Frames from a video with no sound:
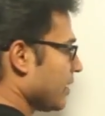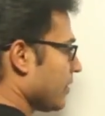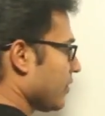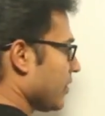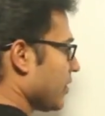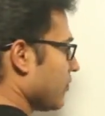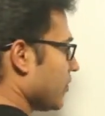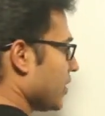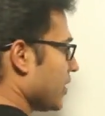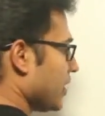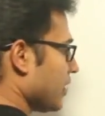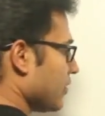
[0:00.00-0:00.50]

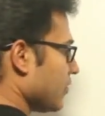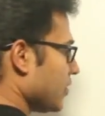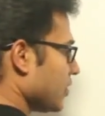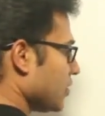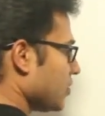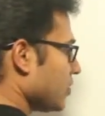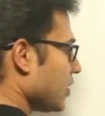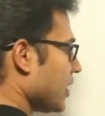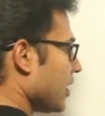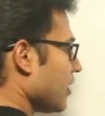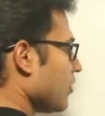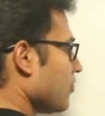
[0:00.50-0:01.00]
Now whenever
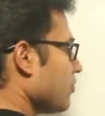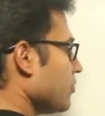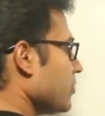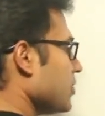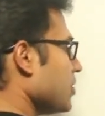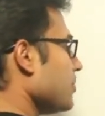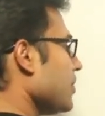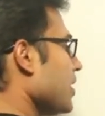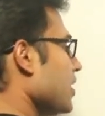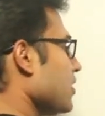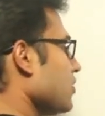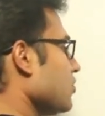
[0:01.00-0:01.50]
you have
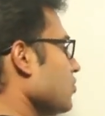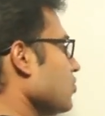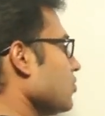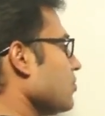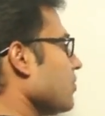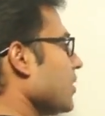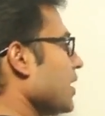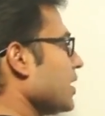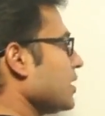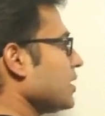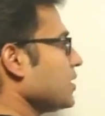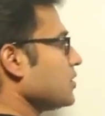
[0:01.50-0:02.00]
p by 2
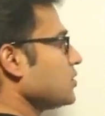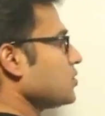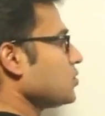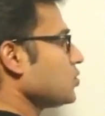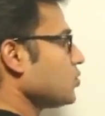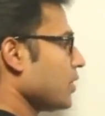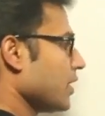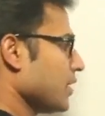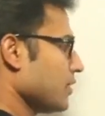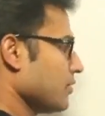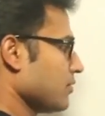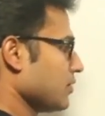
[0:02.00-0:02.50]
minus
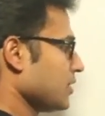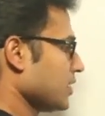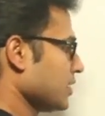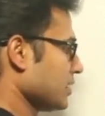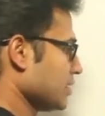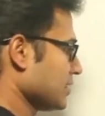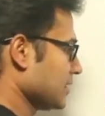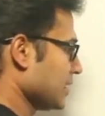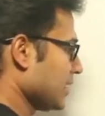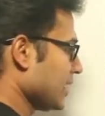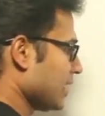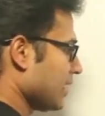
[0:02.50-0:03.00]
2 entries,